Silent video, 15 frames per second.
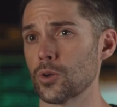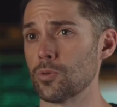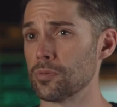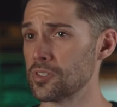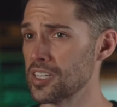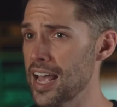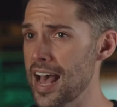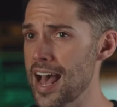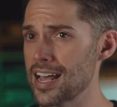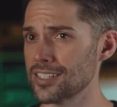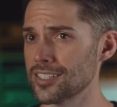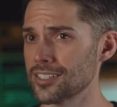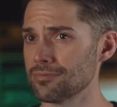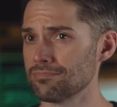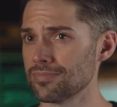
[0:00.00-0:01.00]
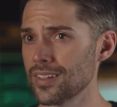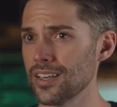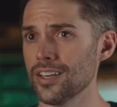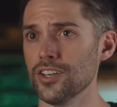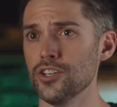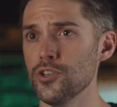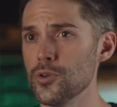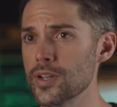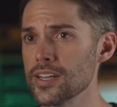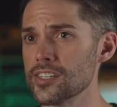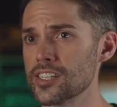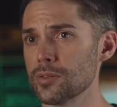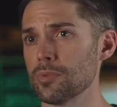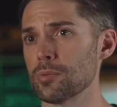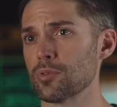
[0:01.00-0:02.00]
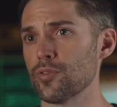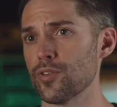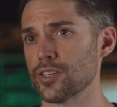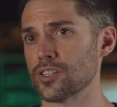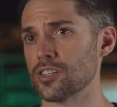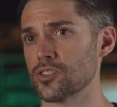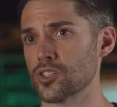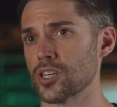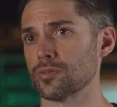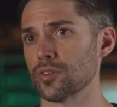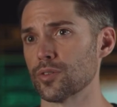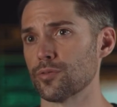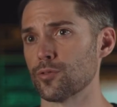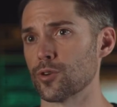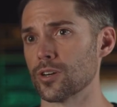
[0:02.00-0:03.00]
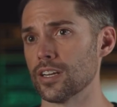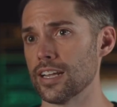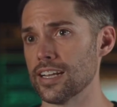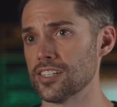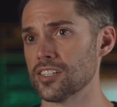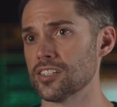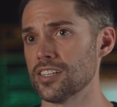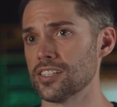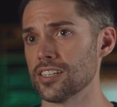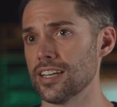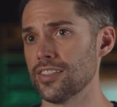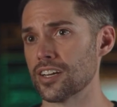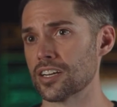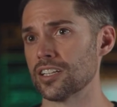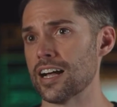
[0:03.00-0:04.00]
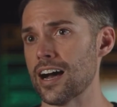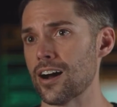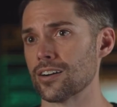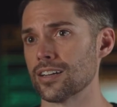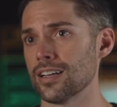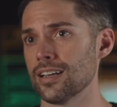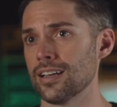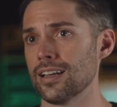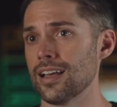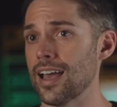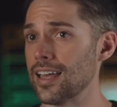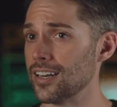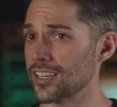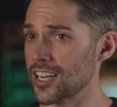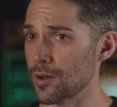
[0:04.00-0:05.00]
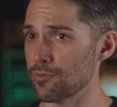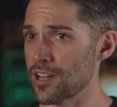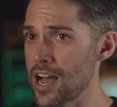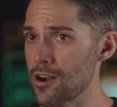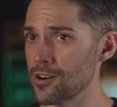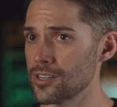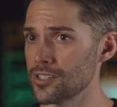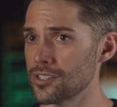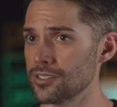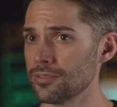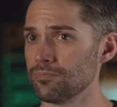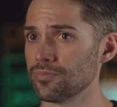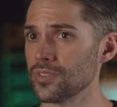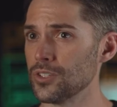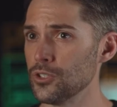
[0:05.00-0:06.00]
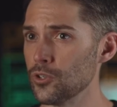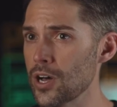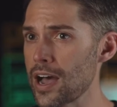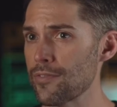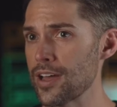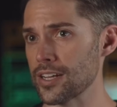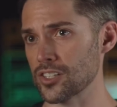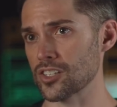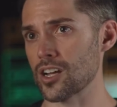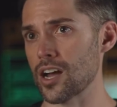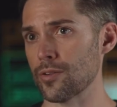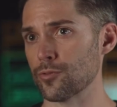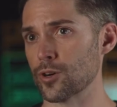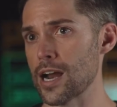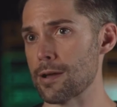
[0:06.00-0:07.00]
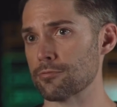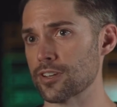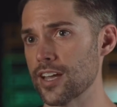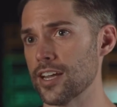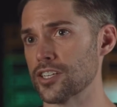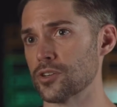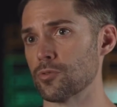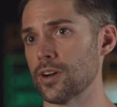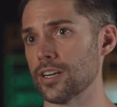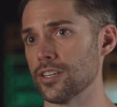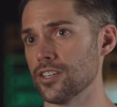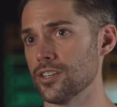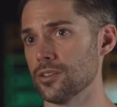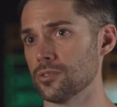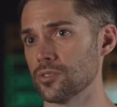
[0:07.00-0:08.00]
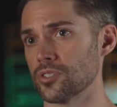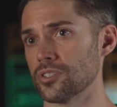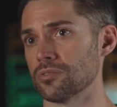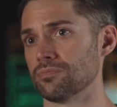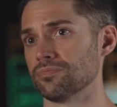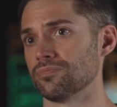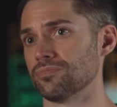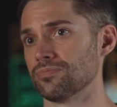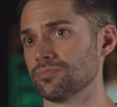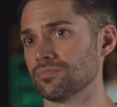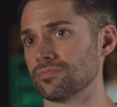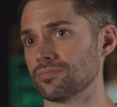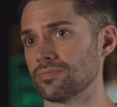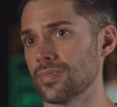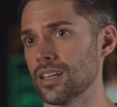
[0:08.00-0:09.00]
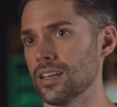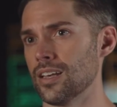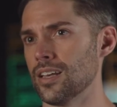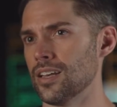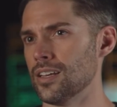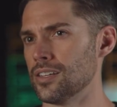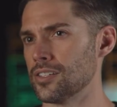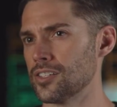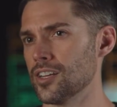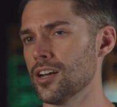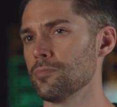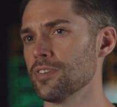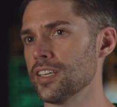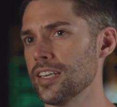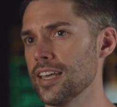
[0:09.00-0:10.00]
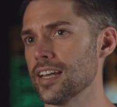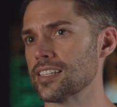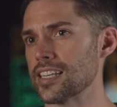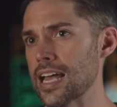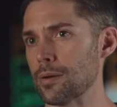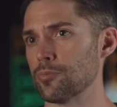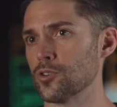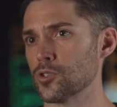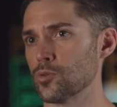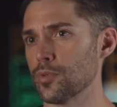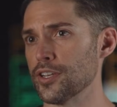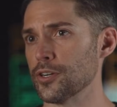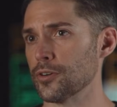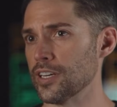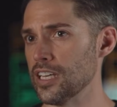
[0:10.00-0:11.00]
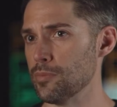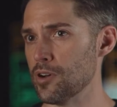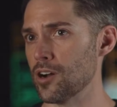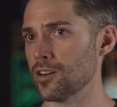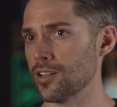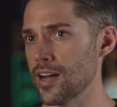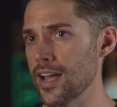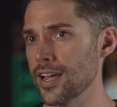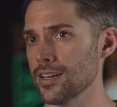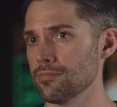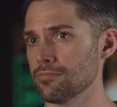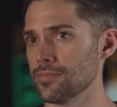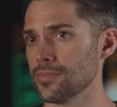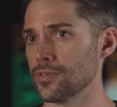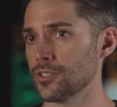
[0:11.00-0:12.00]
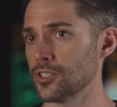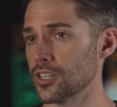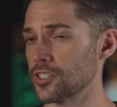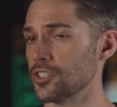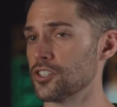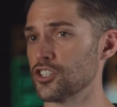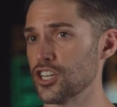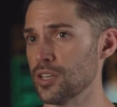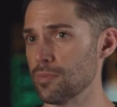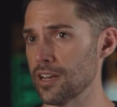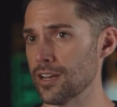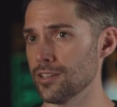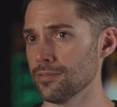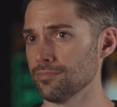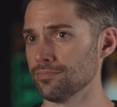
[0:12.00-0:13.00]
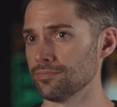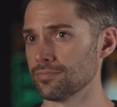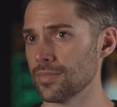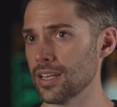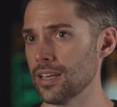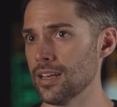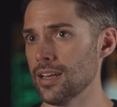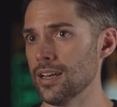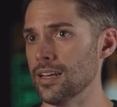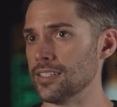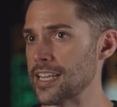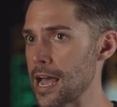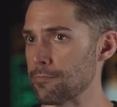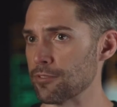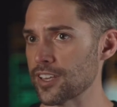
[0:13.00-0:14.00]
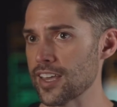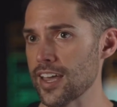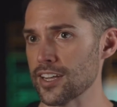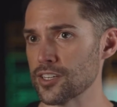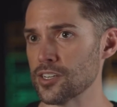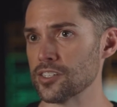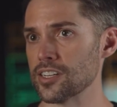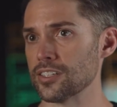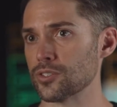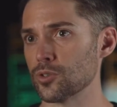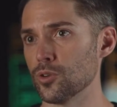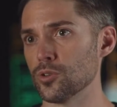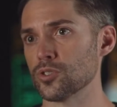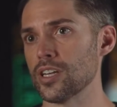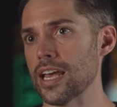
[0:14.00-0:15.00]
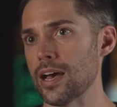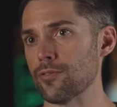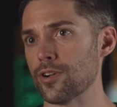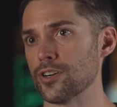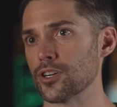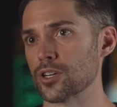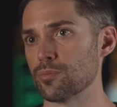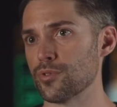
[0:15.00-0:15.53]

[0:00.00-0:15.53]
With SaaS, you can simply provision a server for an instance in the cloud. In a couple hours, you'll have that software application ready to use. Some key examples will be your email client, such as Gmail, the applications and tools you have on your